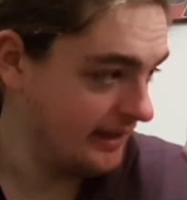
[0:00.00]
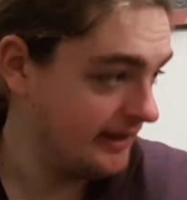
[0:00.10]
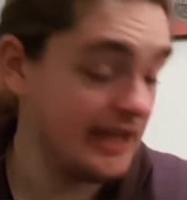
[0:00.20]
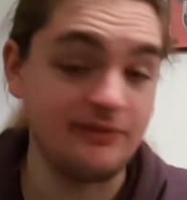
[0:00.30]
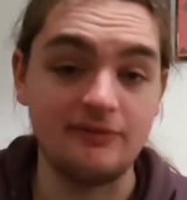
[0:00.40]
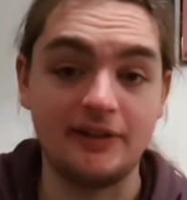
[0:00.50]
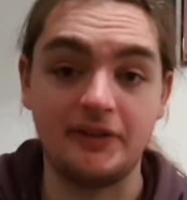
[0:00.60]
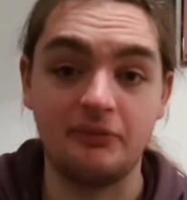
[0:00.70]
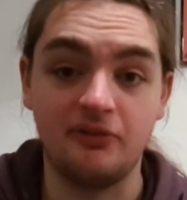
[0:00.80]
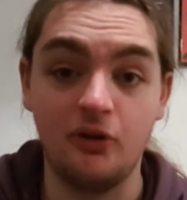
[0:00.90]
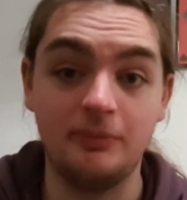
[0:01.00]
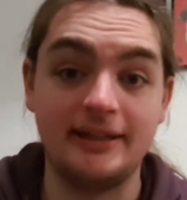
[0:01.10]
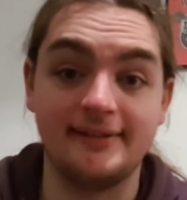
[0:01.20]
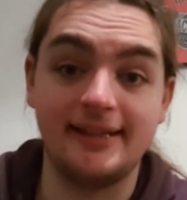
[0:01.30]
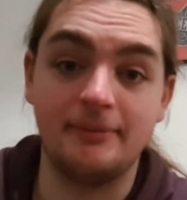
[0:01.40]
if you've had this before,
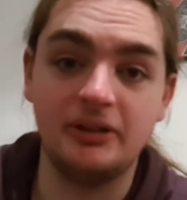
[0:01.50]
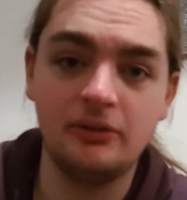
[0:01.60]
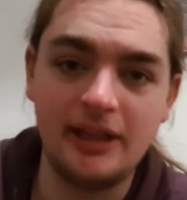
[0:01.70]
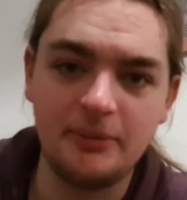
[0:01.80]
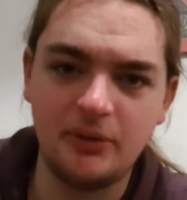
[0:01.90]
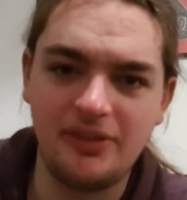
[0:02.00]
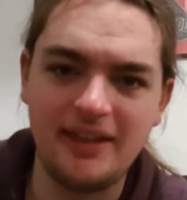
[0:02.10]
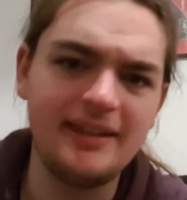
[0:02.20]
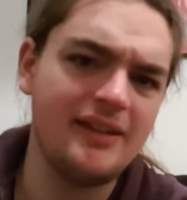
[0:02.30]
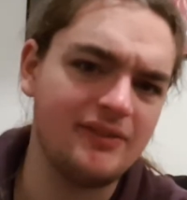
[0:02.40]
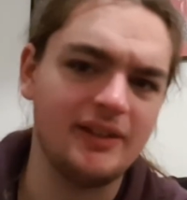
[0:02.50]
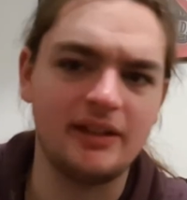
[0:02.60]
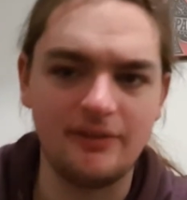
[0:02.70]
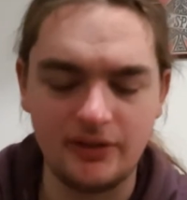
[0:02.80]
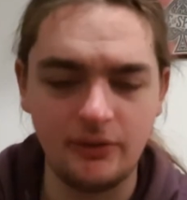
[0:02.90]
please let me know. Let me know what you think. If you like it,
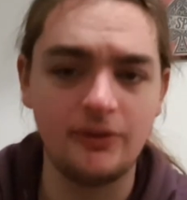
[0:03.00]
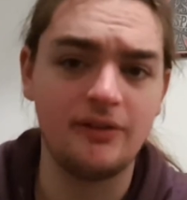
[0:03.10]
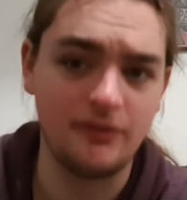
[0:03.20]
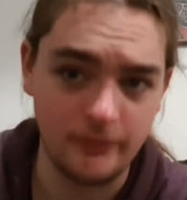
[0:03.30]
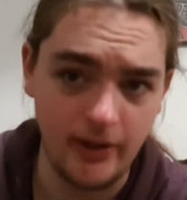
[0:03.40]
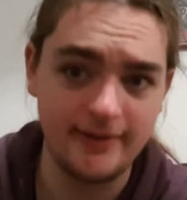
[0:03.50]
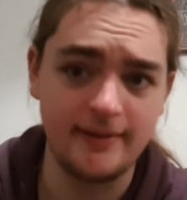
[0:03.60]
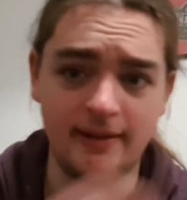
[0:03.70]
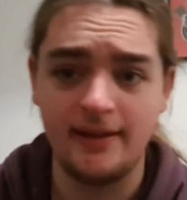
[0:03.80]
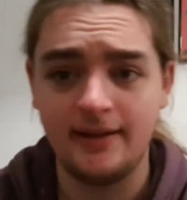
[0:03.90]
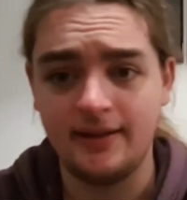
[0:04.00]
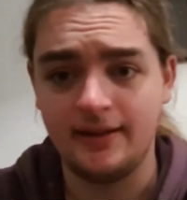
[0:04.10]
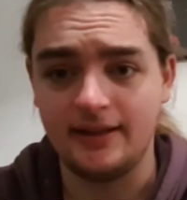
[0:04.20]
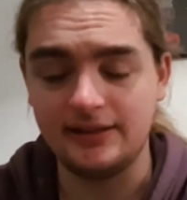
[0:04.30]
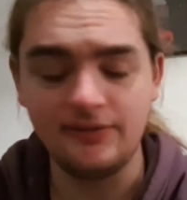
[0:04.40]
if you don't, if you've not had it,
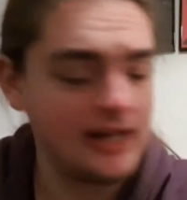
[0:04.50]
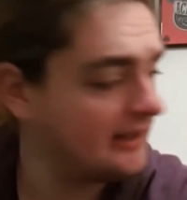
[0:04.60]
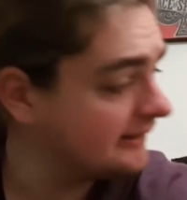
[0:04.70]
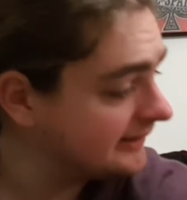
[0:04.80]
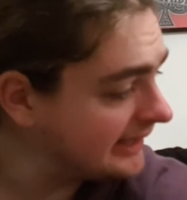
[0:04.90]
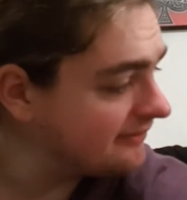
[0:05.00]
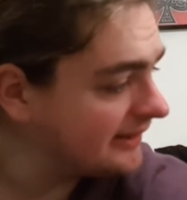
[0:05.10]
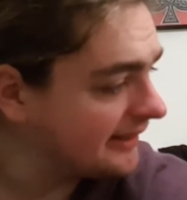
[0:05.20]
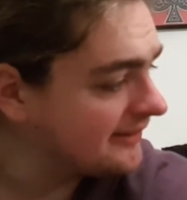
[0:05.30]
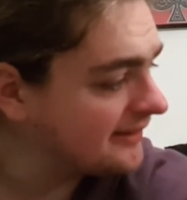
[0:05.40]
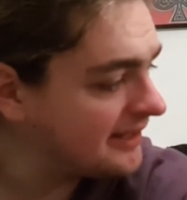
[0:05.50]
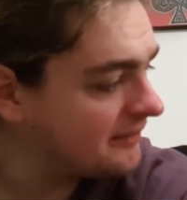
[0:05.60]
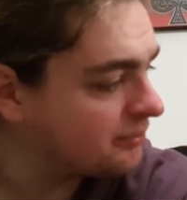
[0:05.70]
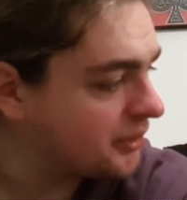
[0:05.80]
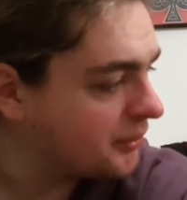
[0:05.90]
I'll leave a link to their
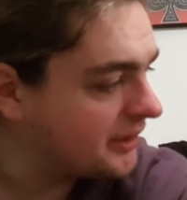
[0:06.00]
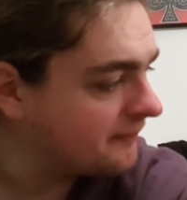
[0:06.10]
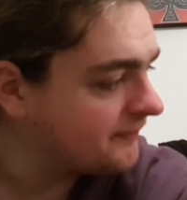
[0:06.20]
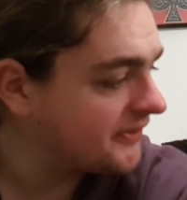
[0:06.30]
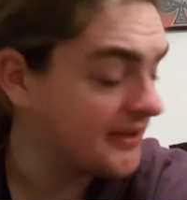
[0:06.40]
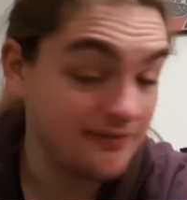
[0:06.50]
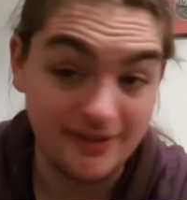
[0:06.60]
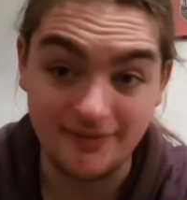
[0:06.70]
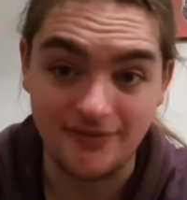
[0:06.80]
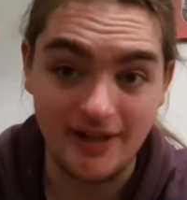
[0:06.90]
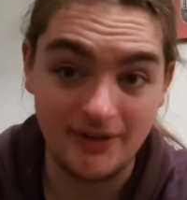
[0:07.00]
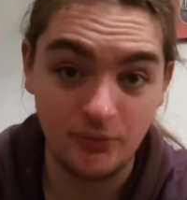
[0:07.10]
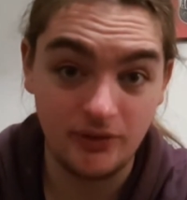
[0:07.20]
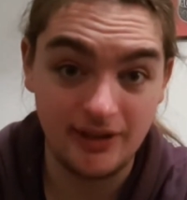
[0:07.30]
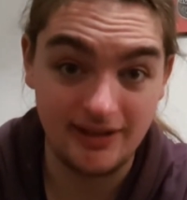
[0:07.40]
brewer, see if I can find
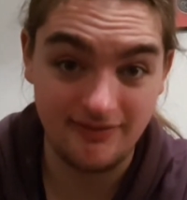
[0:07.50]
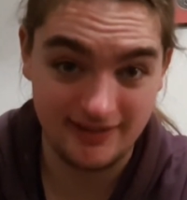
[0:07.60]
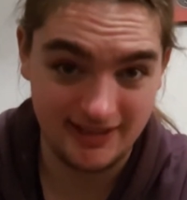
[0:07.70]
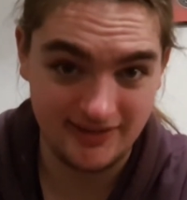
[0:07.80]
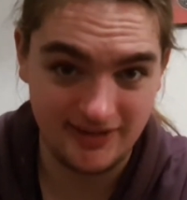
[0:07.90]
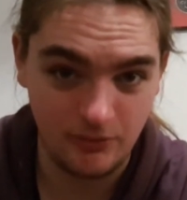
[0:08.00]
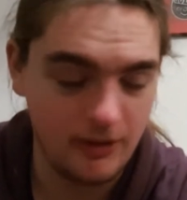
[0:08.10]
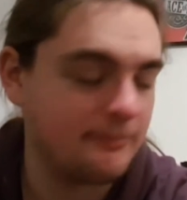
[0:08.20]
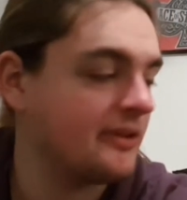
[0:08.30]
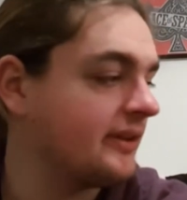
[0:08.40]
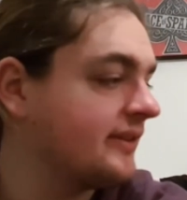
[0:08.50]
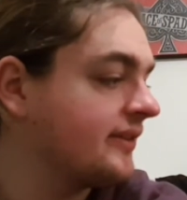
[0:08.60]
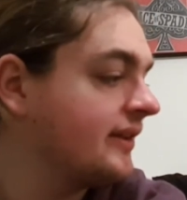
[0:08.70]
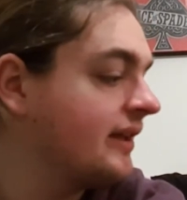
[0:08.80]
one. I'll leave a link to their website.